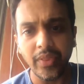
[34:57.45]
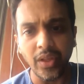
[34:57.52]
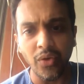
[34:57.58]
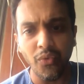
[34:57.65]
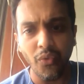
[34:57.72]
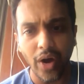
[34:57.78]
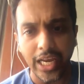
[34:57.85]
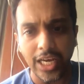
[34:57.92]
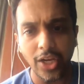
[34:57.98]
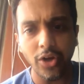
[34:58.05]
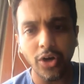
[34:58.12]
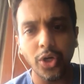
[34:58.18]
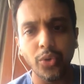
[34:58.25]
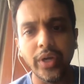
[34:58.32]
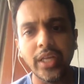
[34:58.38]
While you're
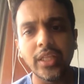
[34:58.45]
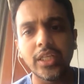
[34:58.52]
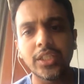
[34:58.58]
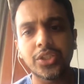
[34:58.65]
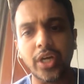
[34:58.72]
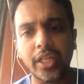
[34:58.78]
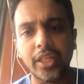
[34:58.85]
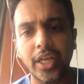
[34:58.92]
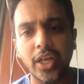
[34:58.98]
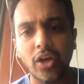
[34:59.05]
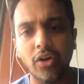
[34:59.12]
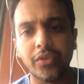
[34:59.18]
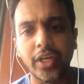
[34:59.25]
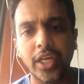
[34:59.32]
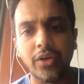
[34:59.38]
doing the strengthening
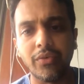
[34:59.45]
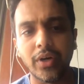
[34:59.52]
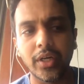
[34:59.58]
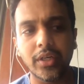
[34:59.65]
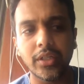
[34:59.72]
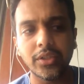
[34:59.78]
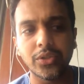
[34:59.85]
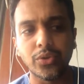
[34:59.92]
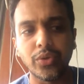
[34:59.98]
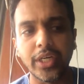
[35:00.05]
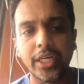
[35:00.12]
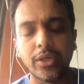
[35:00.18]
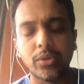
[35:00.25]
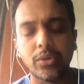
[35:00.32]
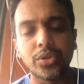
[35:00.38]
of the inverters, you
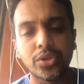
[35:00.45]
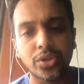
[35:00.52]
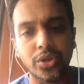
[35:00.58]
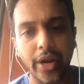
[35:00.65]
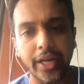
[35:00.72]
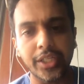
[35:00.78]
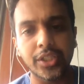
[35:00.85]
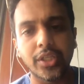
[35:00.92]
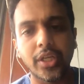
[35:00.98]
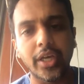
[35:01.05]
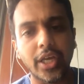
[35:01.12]
need to stretch the